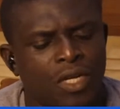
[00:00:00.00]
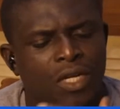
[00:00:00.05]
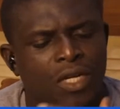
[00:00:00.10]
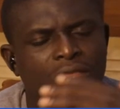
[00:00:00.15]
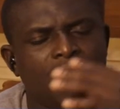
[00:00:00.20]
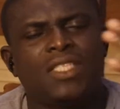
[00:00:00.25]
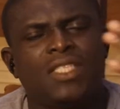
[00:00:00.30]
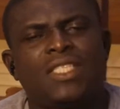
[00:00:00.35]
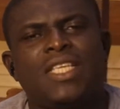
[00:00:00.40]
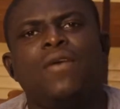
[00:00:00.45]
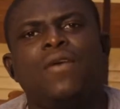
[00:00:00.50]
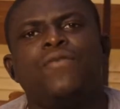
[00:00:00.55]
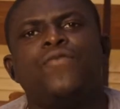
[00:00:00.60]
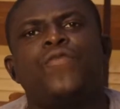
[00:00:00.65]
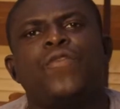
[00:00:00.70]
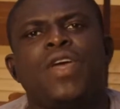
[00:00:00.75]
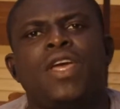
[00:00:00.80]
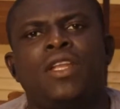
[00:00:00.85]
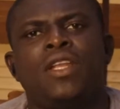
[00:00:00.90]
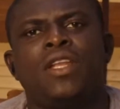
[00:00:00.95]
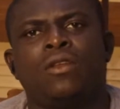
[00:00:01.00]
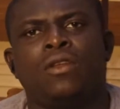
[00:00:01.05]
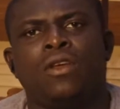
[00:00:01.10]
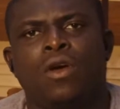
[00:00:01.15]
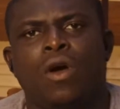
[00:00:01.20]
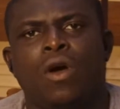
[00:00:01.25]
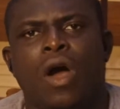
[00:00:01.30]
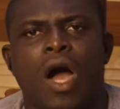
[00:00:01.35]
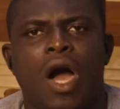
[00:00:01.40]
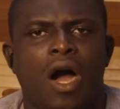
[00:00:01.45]
the same thing
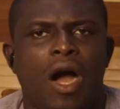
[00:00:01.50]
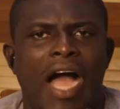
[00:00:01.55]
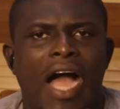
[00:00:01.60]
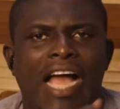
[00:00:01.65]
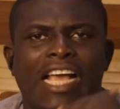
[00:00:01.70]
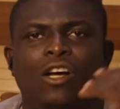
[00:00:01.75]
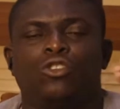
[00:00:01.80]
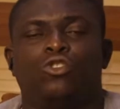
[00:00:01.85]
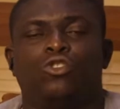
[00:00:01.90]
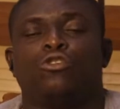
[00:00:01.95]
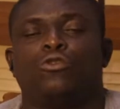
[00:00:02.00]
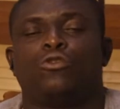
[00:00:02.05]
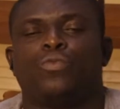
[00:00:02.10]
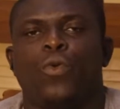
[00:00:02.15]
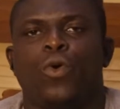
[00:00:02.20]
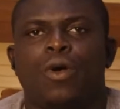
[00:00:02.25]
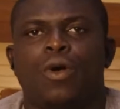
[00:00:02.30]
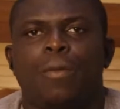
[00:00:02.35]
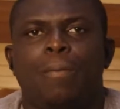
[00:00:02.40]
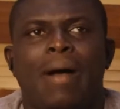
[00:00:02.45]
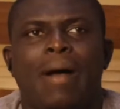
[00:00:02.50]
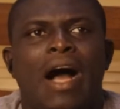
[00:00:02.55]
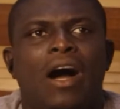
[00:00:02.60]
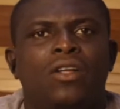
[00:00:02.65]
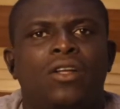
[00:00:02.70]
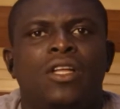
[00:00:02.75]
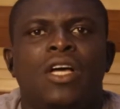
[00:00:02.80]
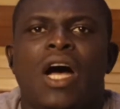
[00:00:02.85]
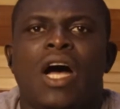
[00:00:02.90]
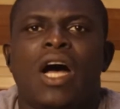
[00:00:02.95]
uh, i also spoke about
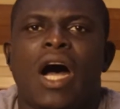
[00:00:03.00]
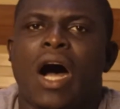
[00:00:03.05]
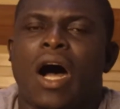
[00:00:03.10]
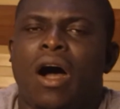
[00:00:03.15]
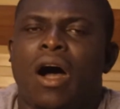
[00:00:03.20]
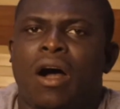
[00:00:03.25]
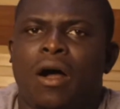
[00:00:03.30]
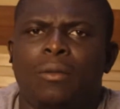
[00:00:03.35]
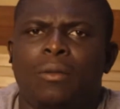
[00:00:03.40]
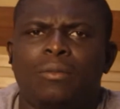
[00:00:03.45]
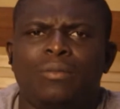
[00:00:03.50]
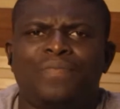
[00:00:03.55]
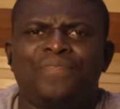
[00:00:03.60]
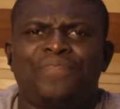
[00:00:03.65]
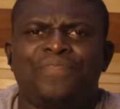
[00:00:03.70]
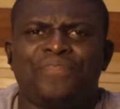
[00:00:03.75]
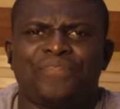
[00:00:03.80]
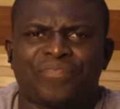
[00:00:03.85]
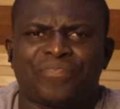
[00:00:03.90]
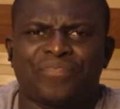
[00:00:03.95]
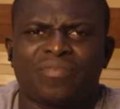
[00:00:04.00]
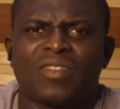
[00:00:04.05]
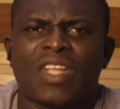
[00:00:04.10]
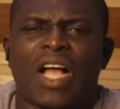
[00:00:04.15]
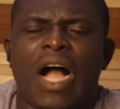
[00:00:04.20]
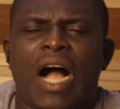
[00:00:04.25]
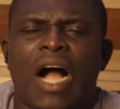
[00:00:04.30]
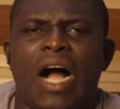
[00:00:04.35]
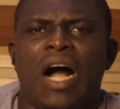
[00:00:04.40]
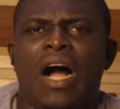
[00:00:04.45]
uh,
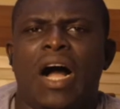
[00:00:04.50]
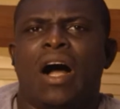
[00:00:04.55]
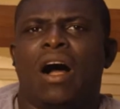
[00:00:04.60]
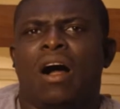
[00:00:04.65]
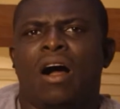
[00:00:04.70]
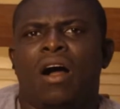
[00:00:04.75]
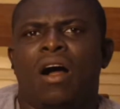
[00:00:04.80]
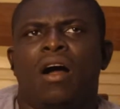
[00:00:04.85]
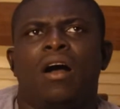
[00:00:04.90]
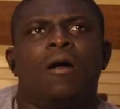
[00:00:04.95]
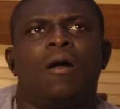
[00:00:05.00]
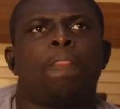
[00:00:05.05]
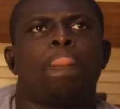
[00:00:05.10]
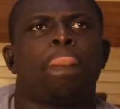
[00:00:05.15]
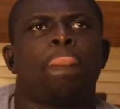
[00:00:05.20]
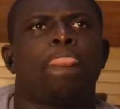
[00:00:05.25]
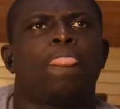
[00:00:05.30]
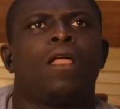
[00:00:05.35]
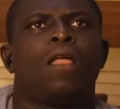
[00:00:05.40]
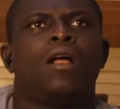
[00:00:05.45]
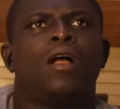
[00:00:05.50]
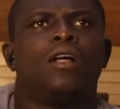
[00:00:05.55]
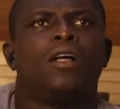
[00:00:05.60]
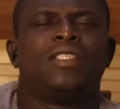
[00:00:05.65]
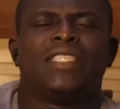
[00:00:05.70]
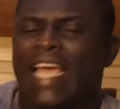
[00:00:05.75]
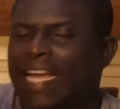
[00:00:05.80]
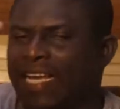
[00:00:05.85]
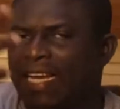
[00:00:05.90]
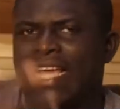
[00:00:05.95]
uh,
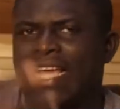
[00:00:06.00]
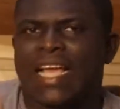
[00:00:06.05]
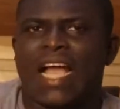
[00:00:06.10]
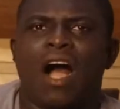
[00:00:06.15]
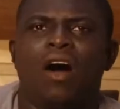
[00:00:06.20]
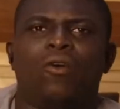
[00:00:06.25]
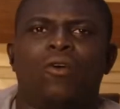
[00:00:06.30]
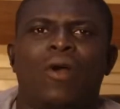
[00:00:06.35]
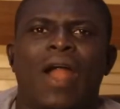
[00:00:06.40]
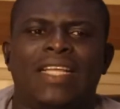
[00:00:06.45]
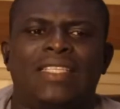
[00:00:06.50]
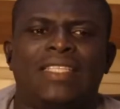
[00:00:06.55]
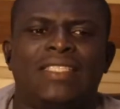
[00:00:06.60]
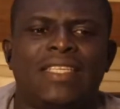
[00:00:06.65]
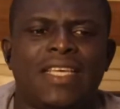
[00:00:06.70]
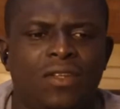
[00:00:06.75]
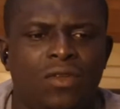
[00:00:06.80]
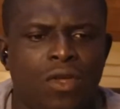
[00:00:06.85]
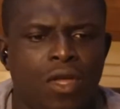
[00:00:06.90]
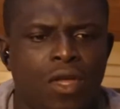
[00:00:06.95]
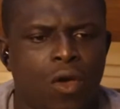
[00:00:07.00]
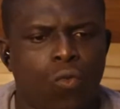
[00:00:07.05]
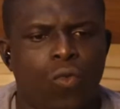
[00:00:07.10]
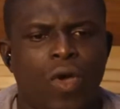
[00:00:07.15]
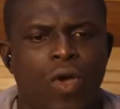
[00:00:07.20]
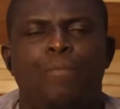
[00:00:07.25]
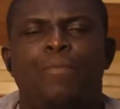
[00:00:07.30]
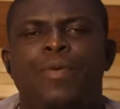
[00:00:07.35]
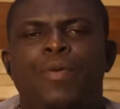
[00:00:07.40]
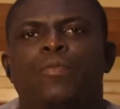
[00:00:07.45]
technical writing where
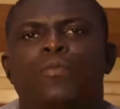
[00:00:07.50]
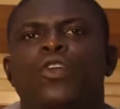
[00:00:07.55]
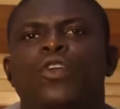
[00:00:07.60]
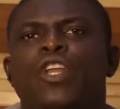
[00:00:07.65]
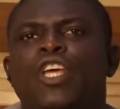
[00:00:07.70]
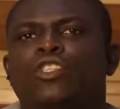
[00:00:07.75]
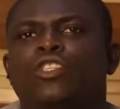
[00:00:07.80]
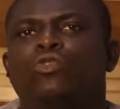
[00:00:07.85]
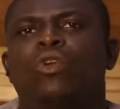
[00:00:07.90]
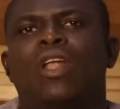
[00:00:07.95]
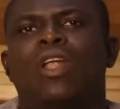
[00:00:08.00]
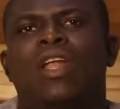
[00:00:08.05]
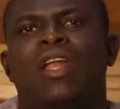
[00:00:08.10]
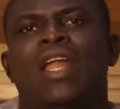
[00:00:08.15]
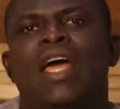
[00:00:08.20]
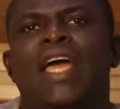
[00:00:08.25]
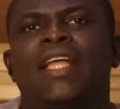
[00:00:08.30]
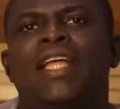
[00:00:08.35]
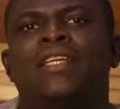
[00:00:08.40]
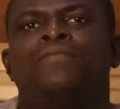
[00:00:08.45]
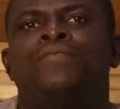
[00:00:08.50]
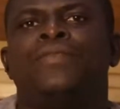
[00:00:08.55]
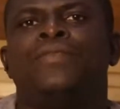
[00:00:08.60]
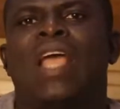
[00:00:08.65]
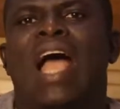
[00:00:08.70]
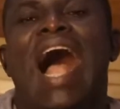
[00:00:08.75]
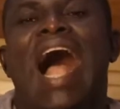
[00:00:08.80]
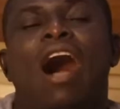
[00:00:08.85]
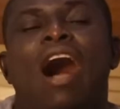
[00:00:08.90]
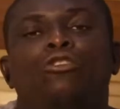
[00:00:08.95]
people need to learn
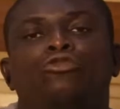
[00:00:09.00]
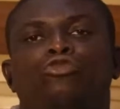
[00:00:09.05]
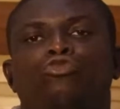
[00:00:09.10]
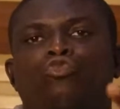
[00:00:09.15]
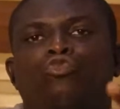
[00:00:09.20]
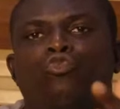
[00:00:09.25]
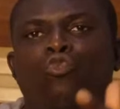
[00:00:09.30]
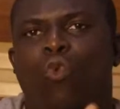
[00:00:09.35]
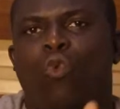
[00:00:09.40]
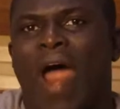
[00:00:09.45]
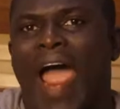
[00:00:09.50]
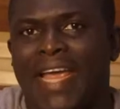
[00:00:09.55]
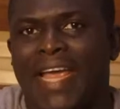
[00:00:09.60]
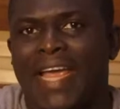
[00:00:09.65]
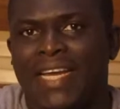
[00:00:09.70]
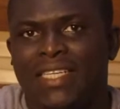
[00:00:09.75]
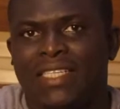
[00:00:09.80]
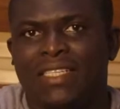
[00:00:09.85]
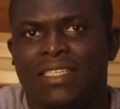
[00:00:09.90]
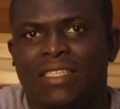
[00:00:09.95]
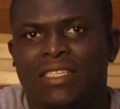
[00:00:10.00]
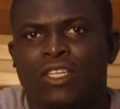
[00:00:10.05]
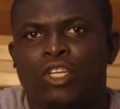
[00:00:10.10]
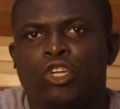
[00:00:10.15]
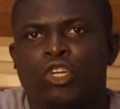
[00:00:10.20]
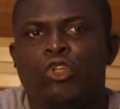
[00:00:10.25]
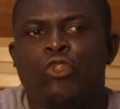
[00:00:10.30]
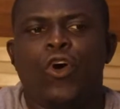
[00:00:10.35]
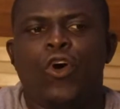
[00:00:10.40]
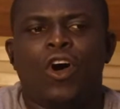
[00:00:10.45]
how to write
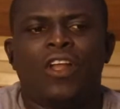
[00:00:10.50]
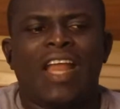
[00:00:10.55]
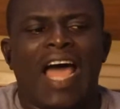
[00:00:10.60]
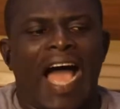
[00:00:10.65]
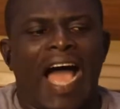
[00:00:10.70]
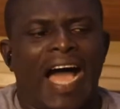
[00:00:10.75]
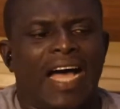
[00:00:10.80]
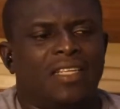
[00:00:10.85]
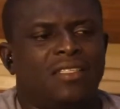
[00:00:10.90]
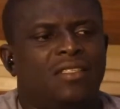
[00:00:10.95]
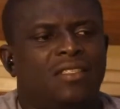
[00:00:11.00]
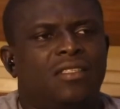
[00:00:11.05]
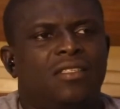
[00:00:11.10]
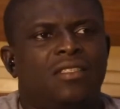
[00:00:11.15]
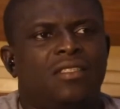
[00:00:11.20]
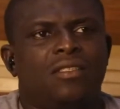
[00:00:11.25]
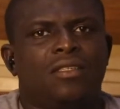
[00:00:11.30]
not as